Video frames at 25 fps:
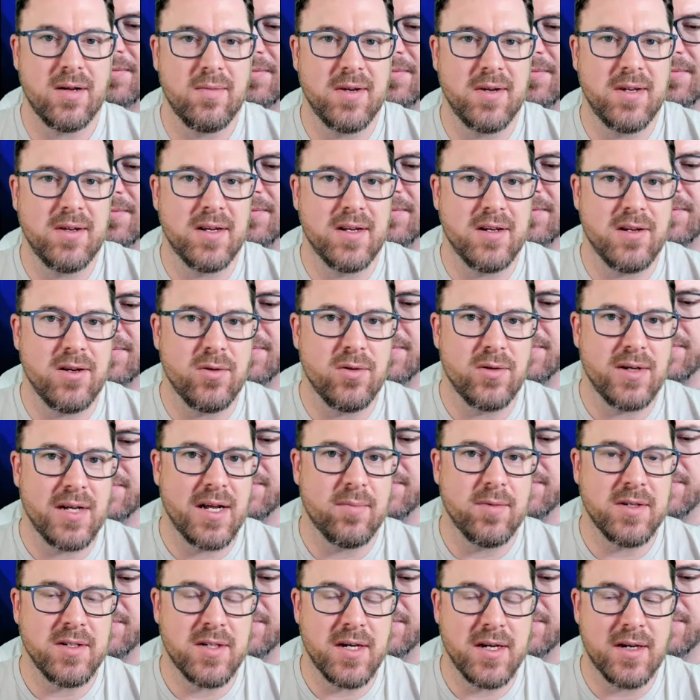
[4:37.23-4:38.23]
I mean, you get no
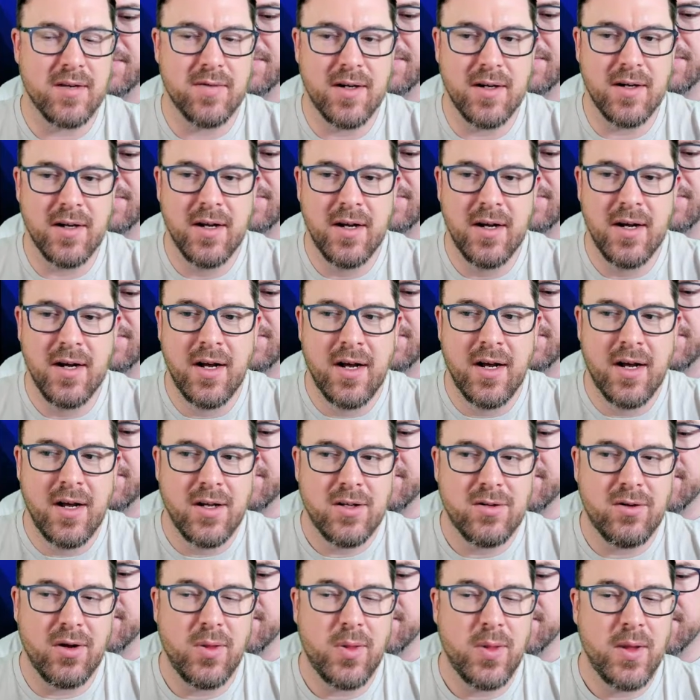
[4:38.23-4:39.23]
damage out of it.
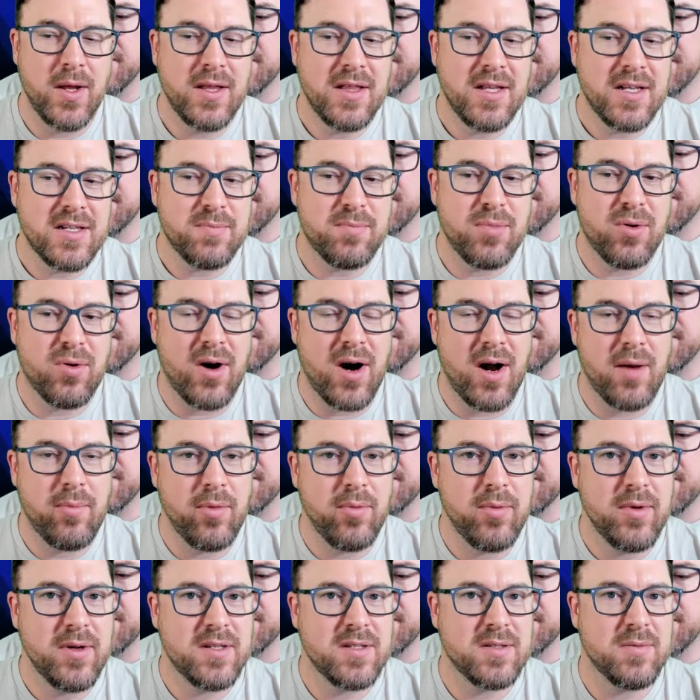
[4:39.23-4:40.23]
So I think that's
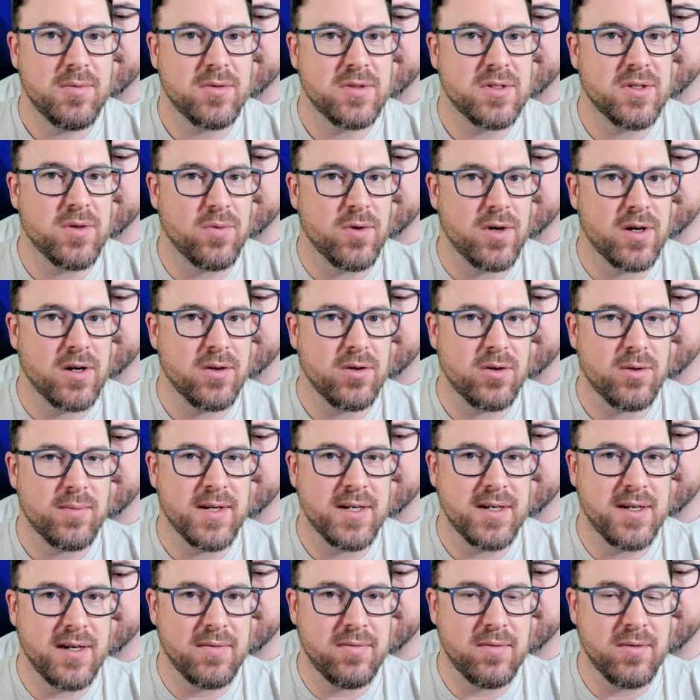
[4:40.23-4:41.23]
probably supposed to work a little
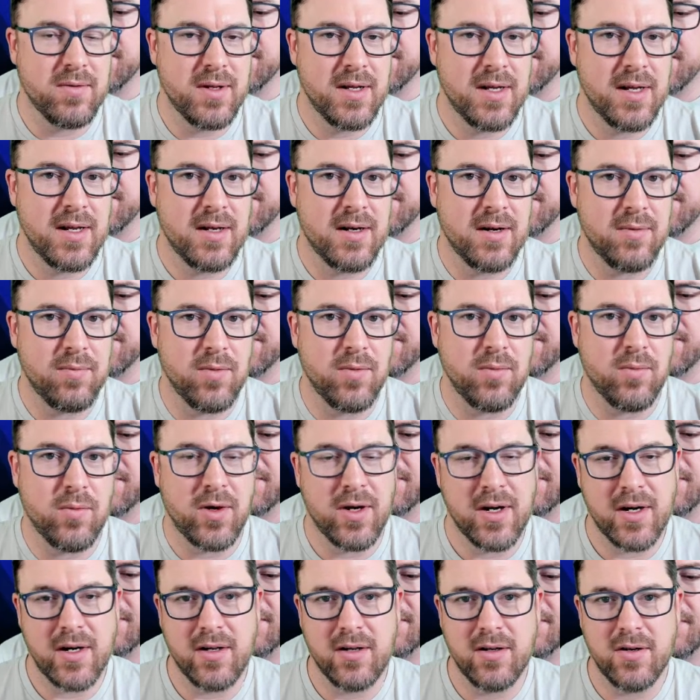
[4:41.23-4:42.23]
bit differently. And
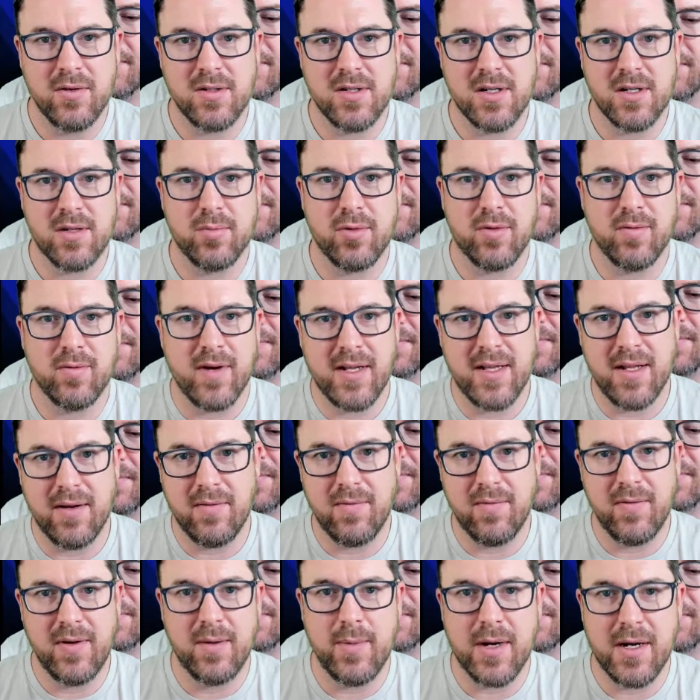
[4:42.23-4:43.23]
what I'm going to do is I'm going to provide
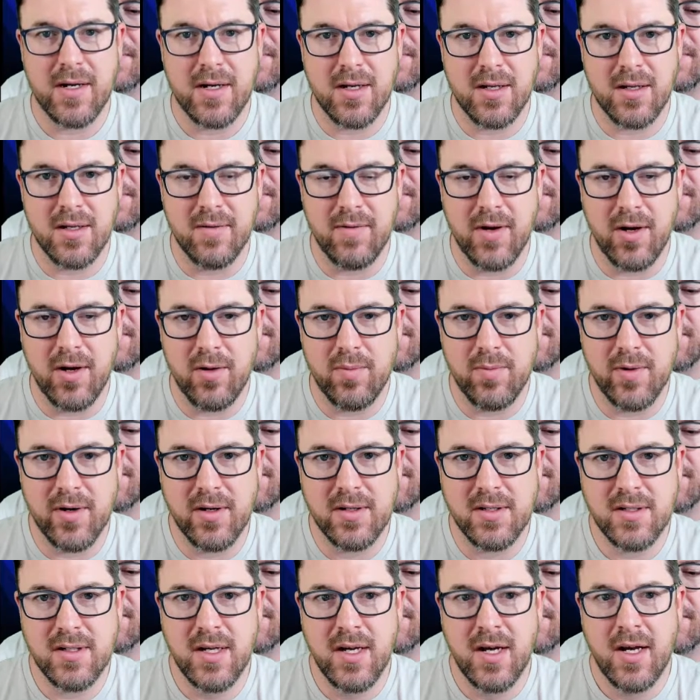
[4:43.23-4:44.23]
that feedback to the
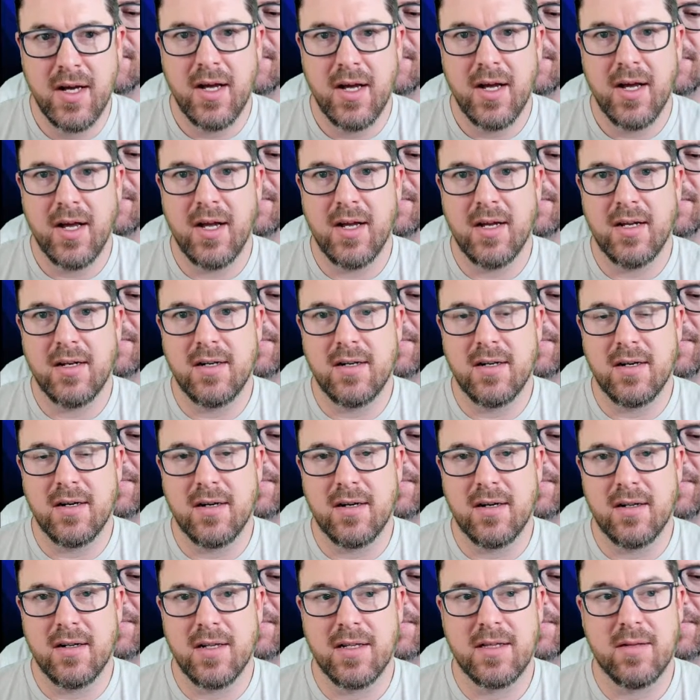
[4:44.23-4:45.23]
developers and
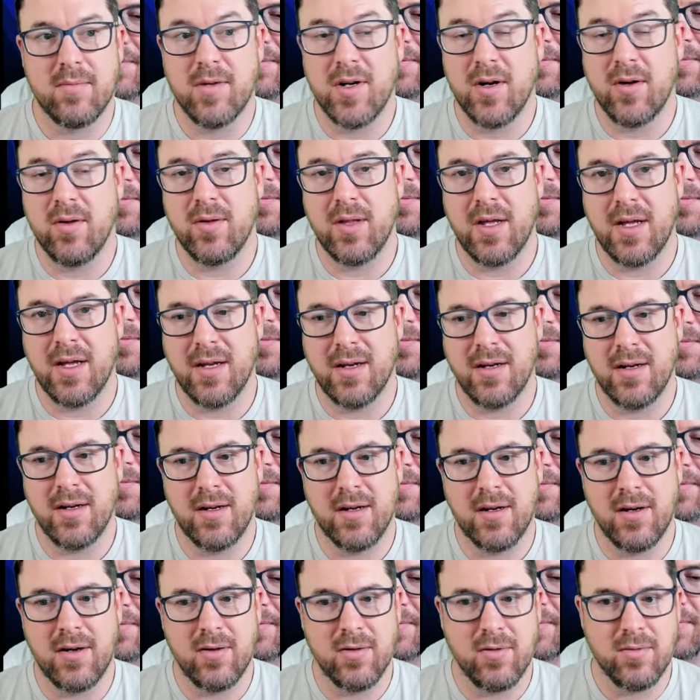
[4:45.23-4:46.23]
let them know that,
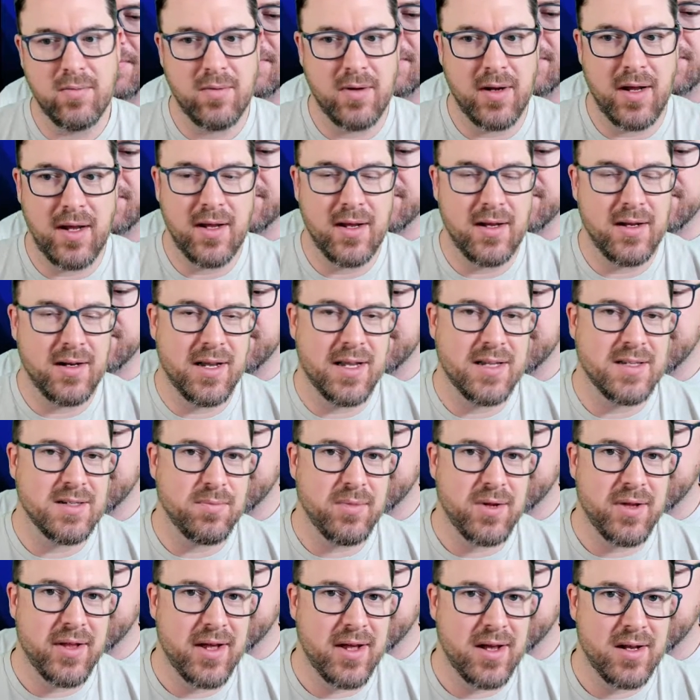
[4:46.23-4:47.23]
hey, it gets
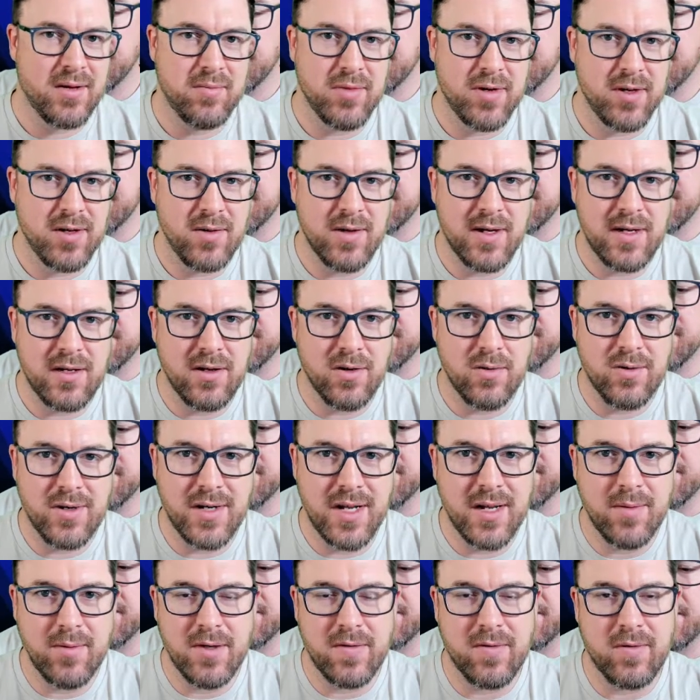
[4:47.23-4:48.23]
applied, but you get no
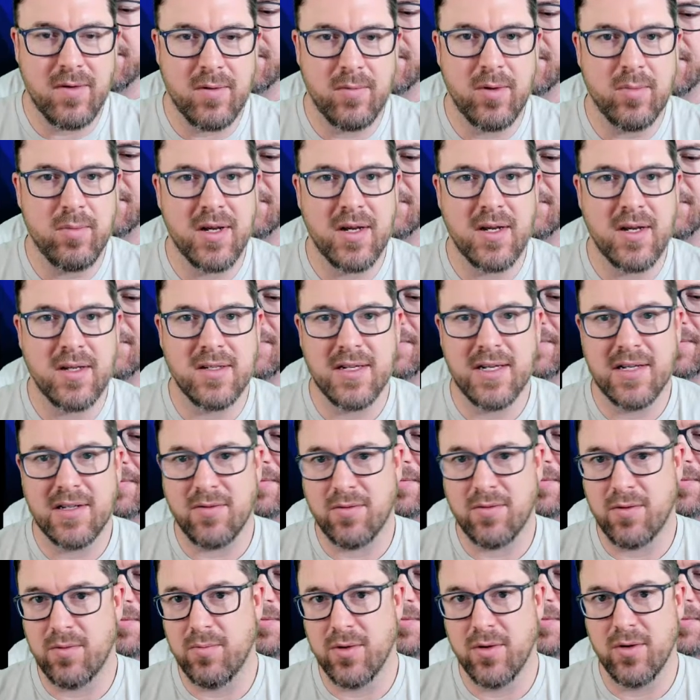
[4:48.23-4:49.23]
damage from it because it
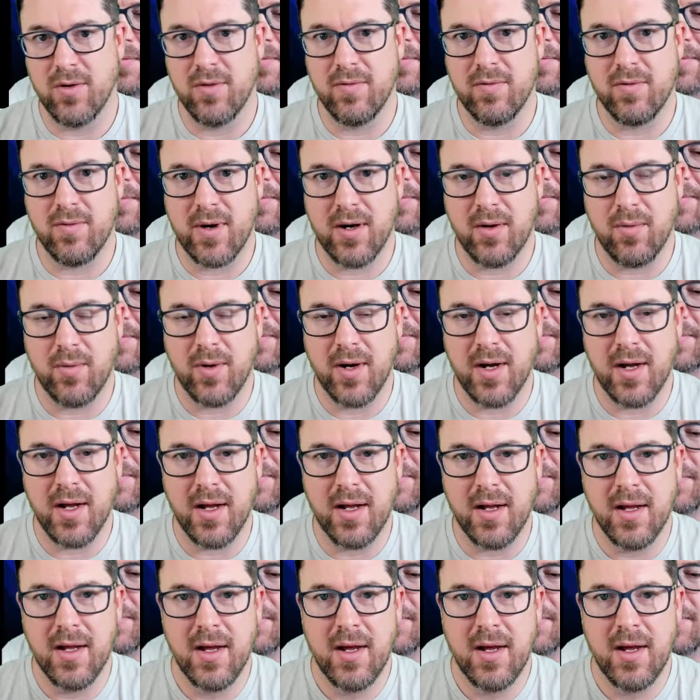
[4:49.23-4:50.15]
gets removed right away.